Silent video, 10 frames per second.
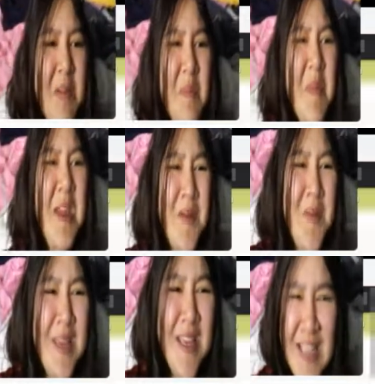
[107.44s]

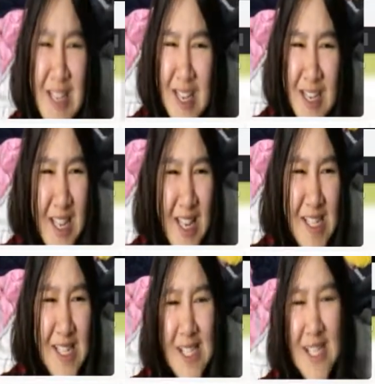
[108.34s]
maybe I
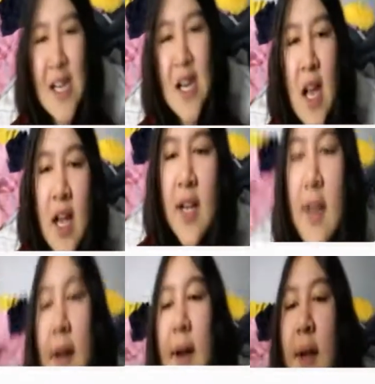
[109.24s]
guess.
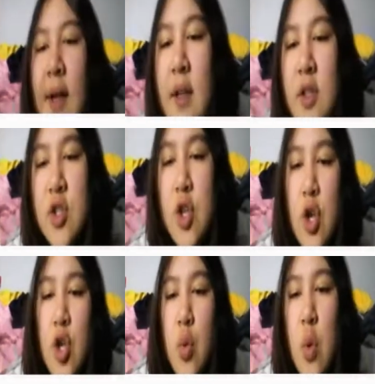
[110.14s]
Uh, do
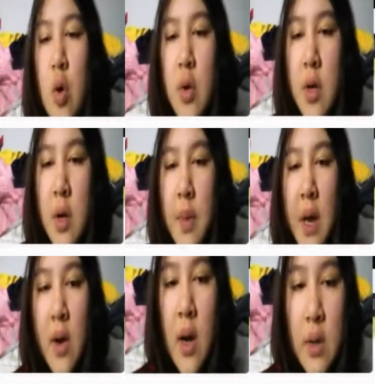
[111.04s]
you worry
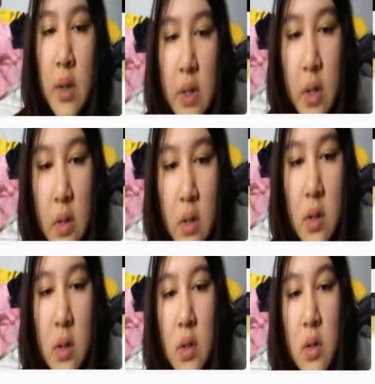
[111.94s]
about how you
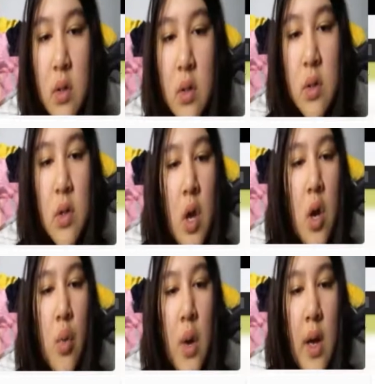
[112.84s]
look?
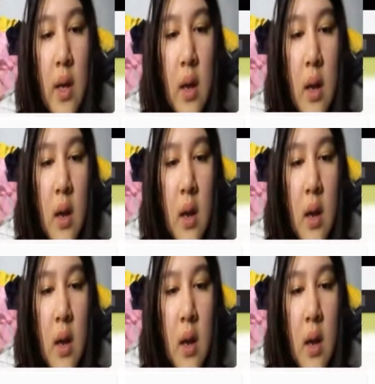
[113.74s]
No, wait.